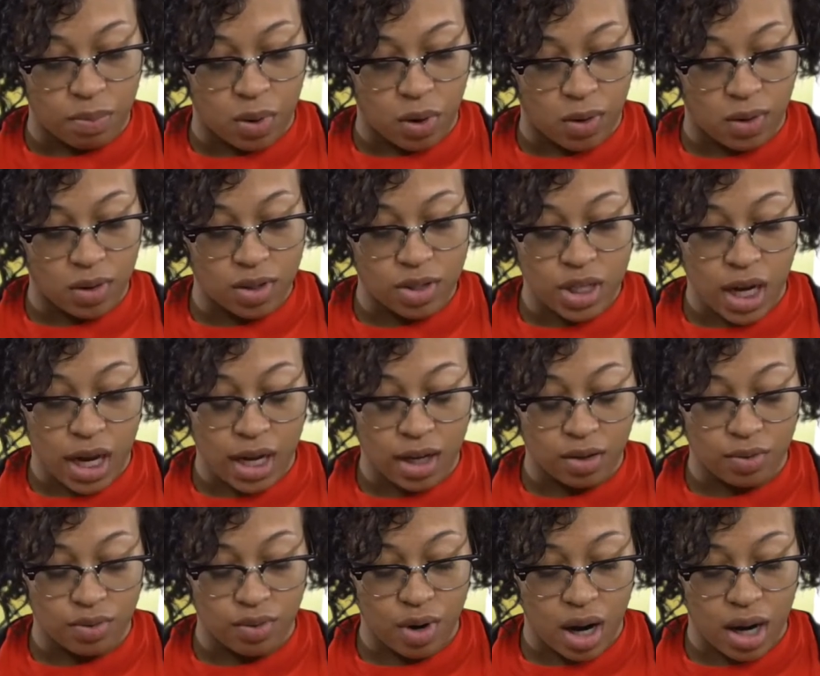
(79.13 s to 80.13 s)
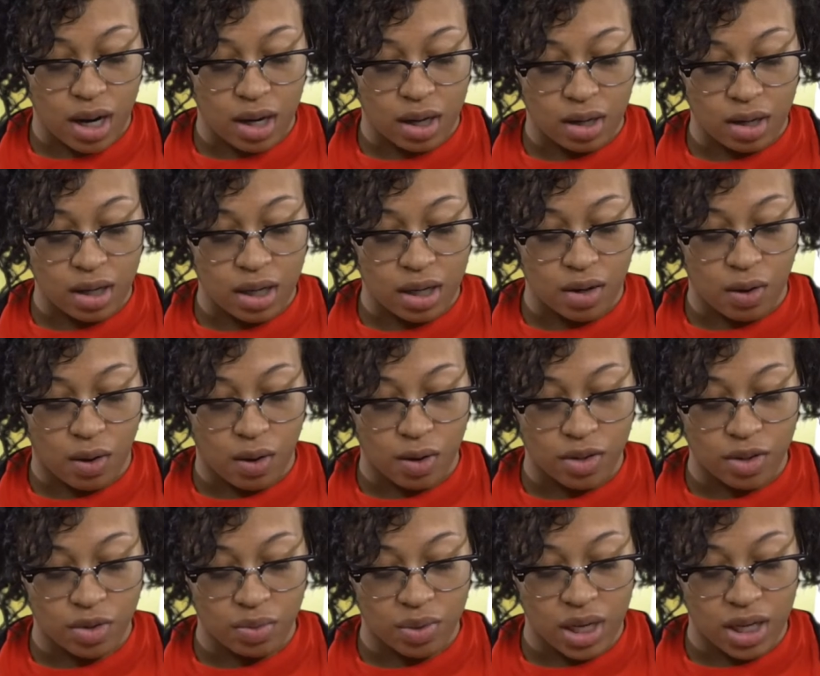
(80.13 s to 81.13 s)
Paul, Jack, and Ryan, and all
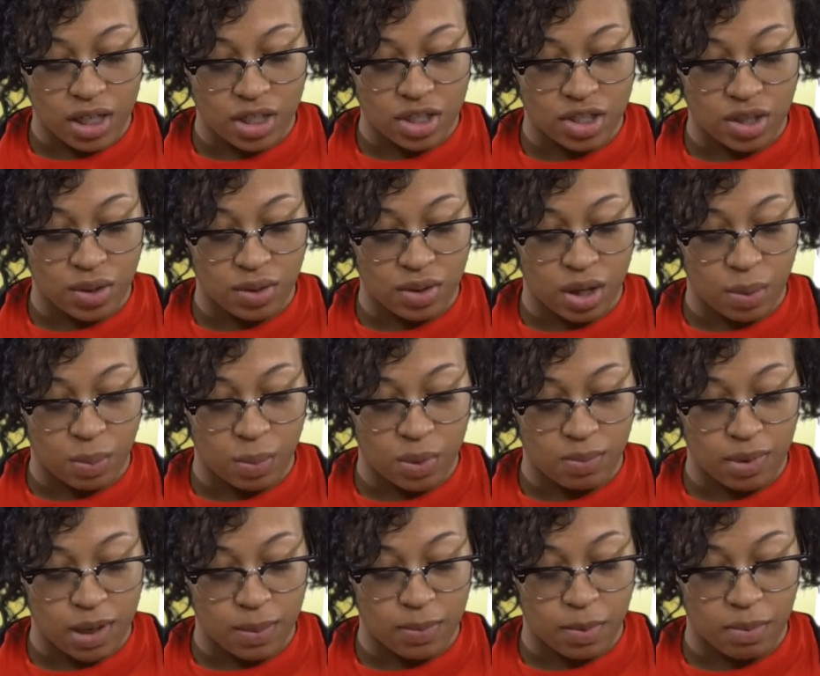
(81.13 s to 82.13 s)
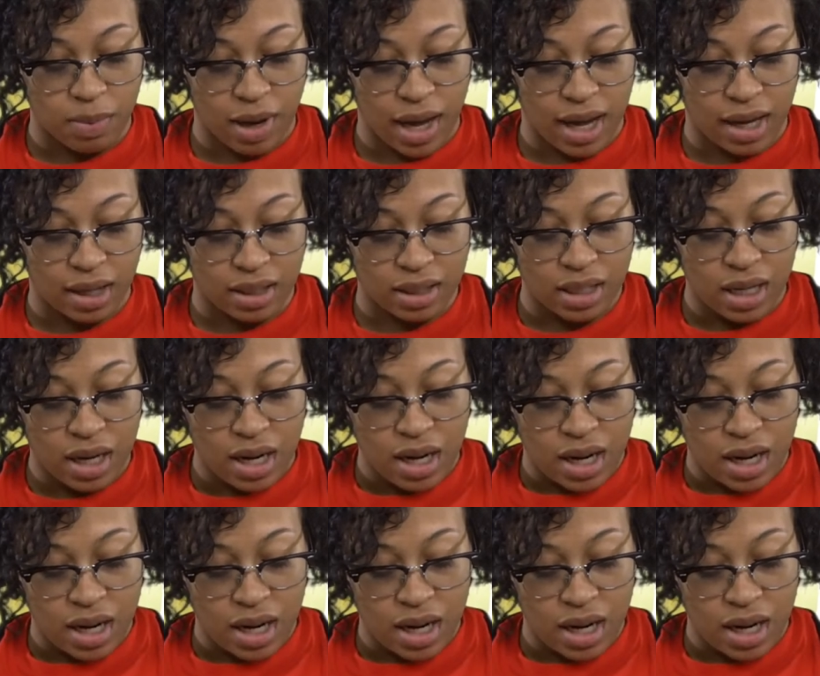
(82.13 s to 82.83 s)
3 had shown up with paper bags.